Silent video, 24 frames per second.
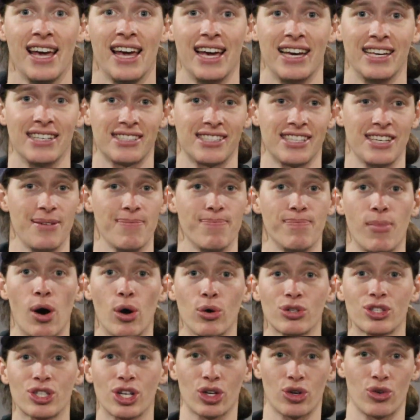is the
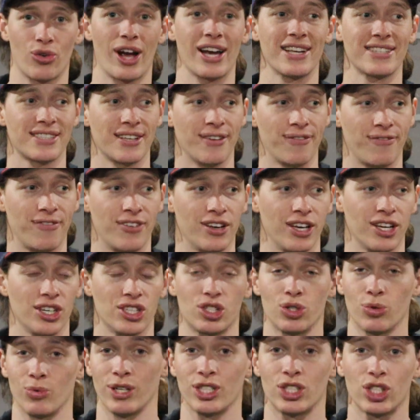most aggressive
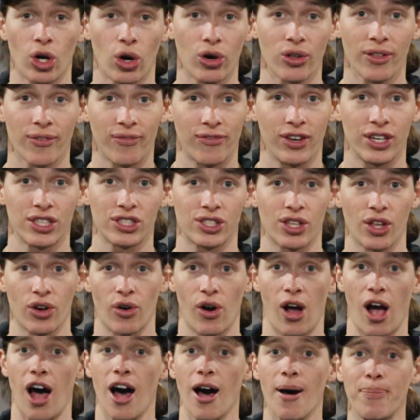fish, which are the fish that
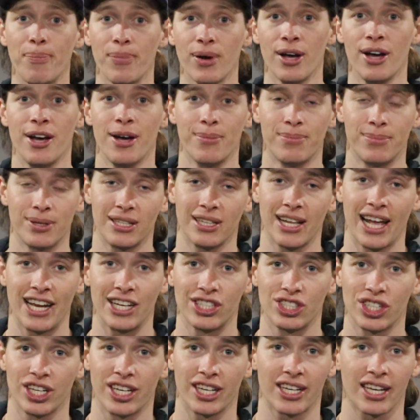are up,
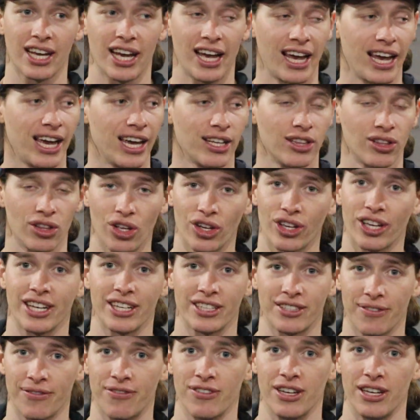pelagic, and looking
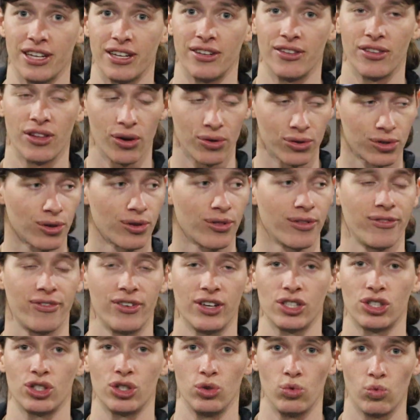to feed. Those are the
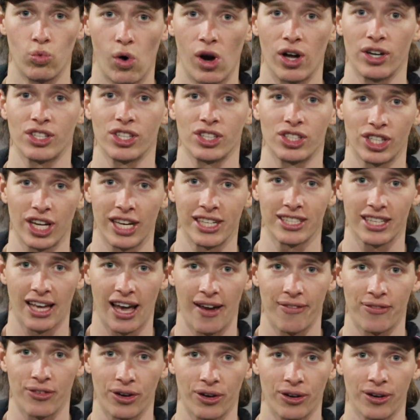fish you want to chase
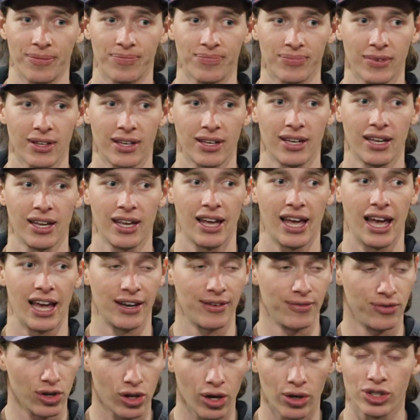after.
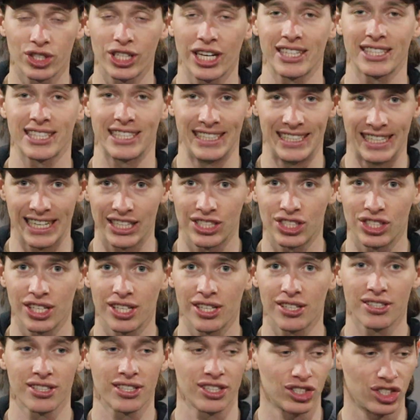And if you go chase
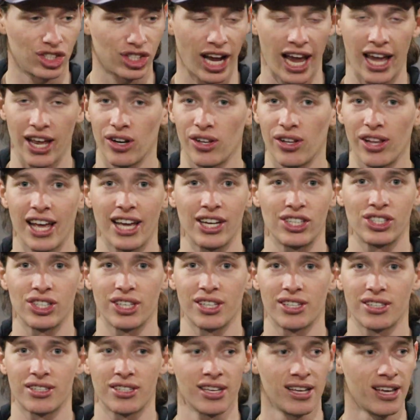ditches, channel
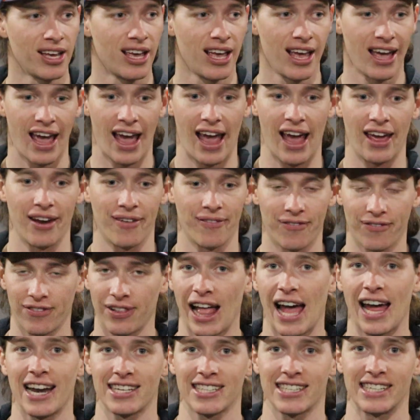edges, and
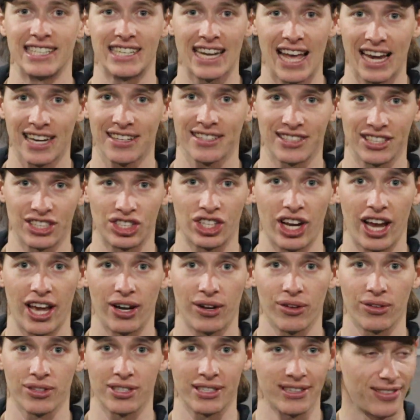flats next to
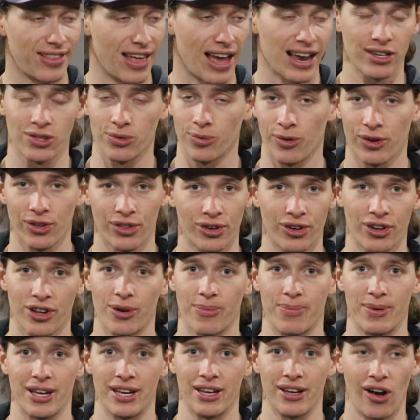channels, that's where they're going
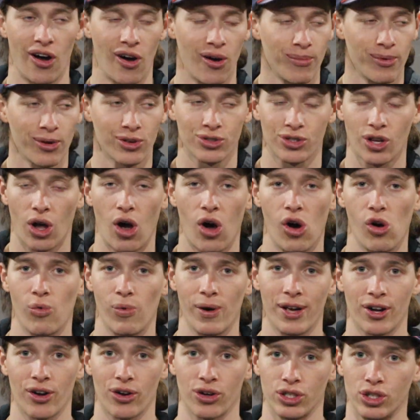to be almost all
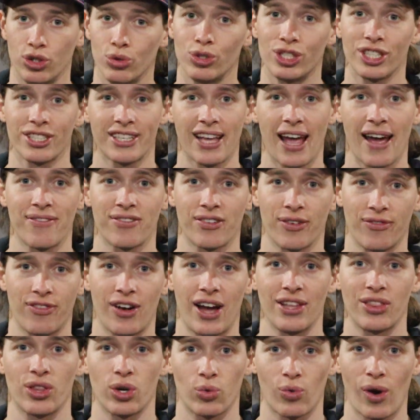winter. You just have to
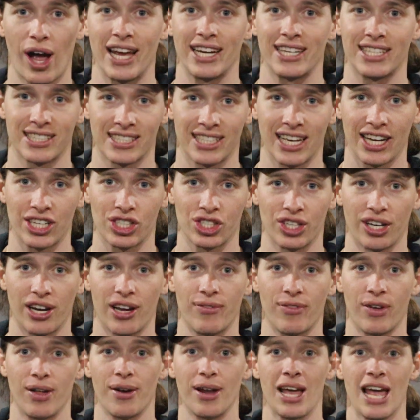find the right section
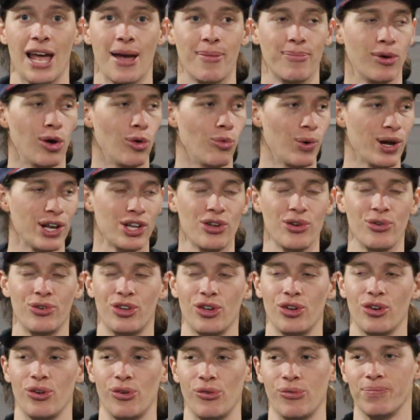of it. But when you
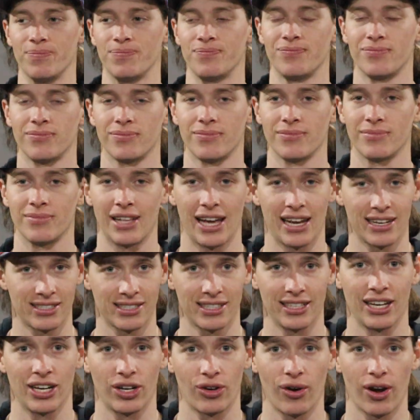do, that's
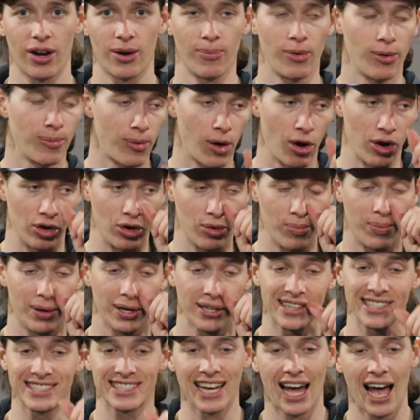the incredible part. You
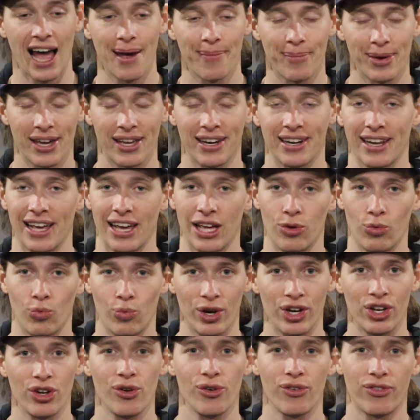put the time in, and
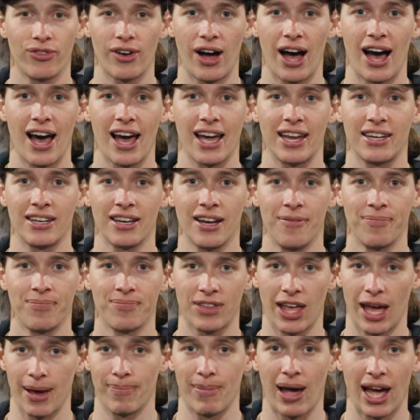when you find
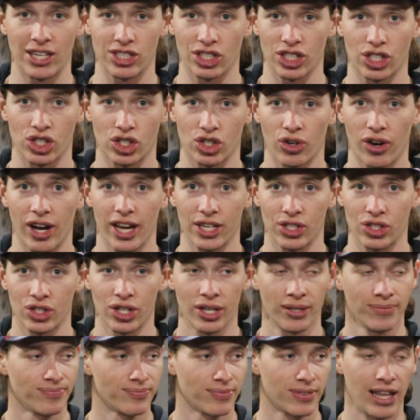that magic stretch,
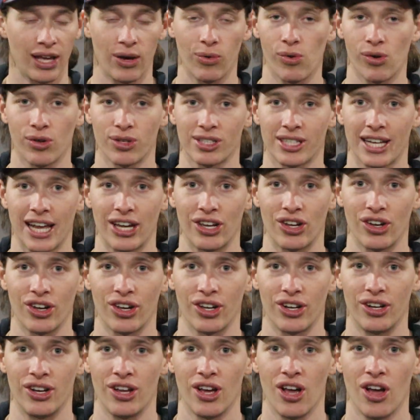it will stay
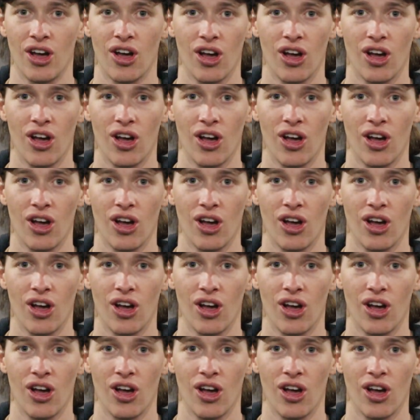good